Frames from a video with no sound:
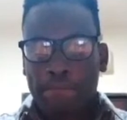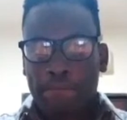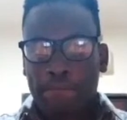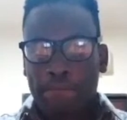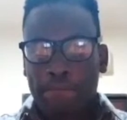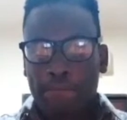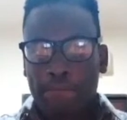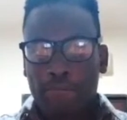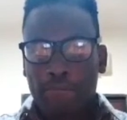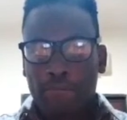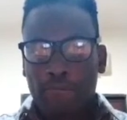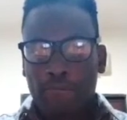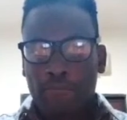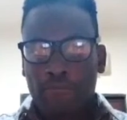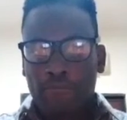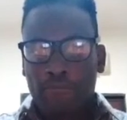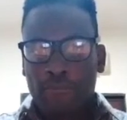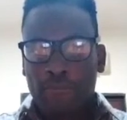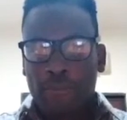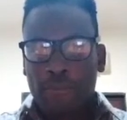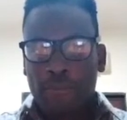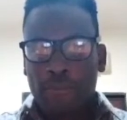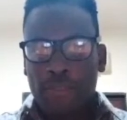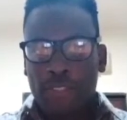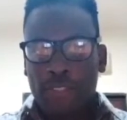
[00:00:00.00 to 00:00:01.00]

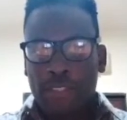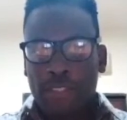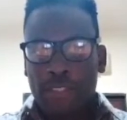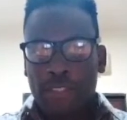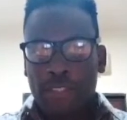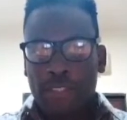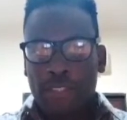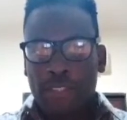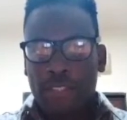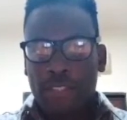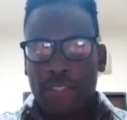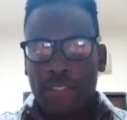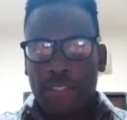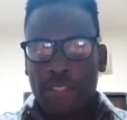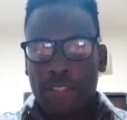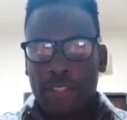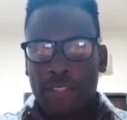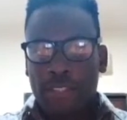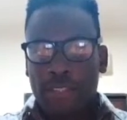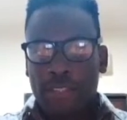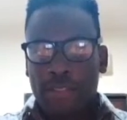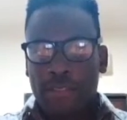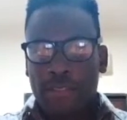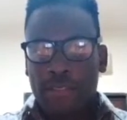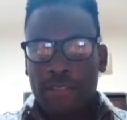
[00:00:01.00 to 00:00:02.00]

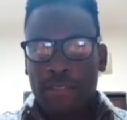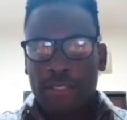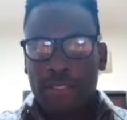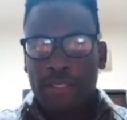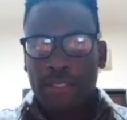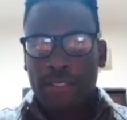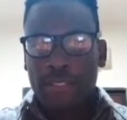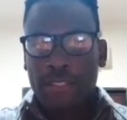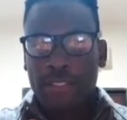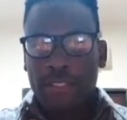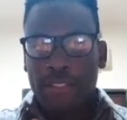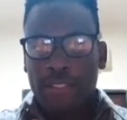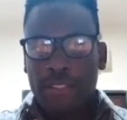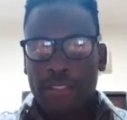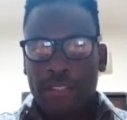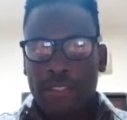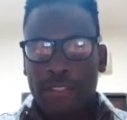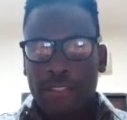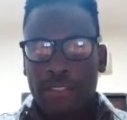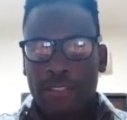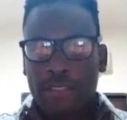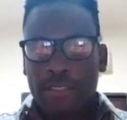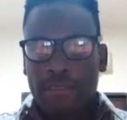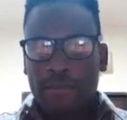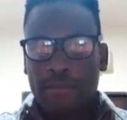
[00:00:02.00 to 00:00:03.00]
No one is speaking in this clip.